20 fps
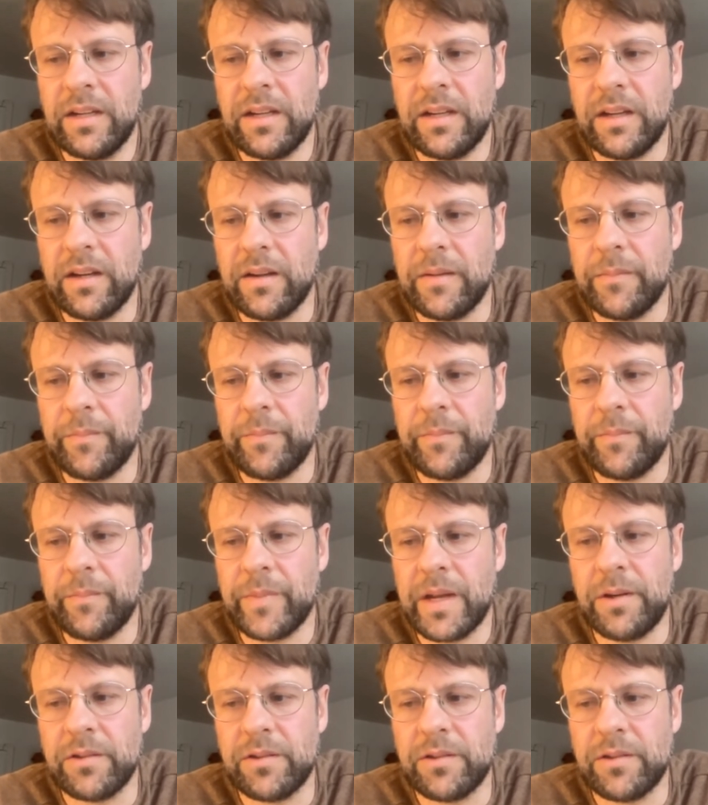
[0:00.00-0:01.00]
um,
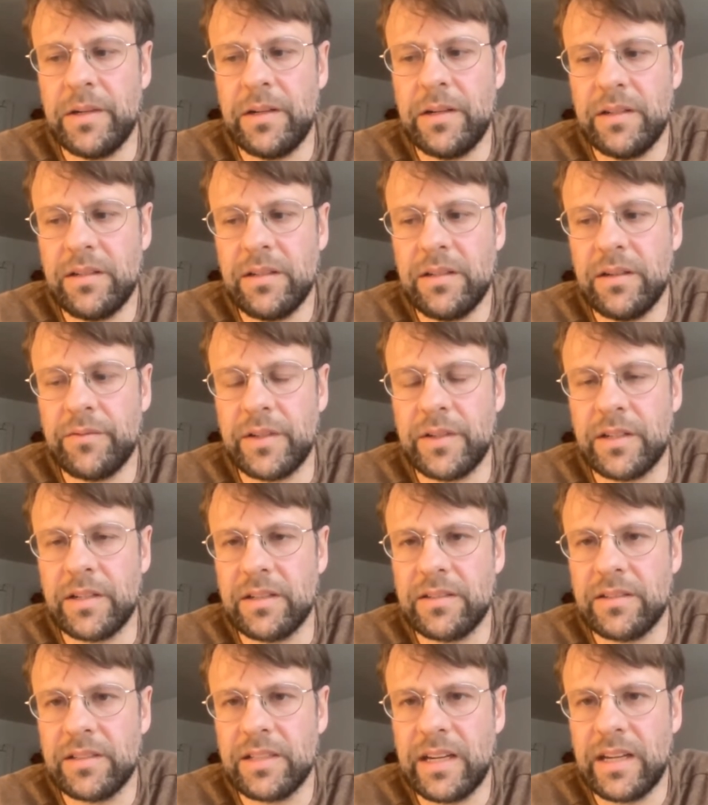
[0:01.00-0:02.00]
a possibility of
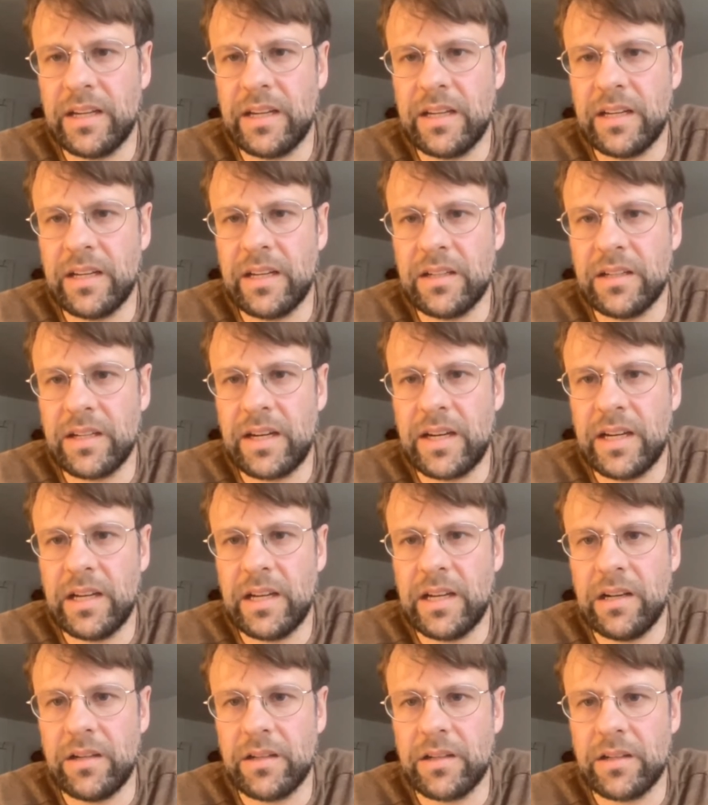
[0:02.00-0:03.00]
understanding and
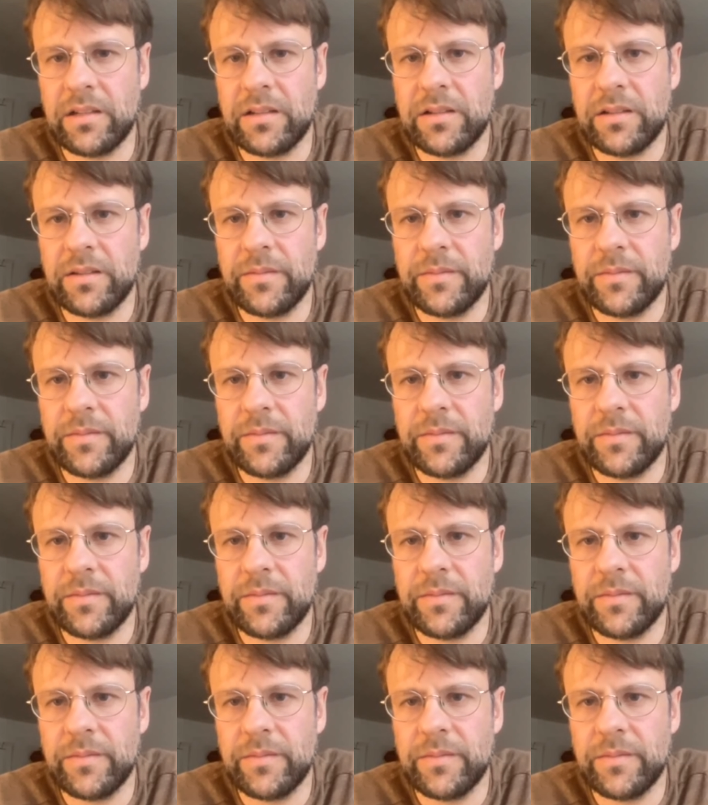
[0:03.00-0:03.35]
dialogue,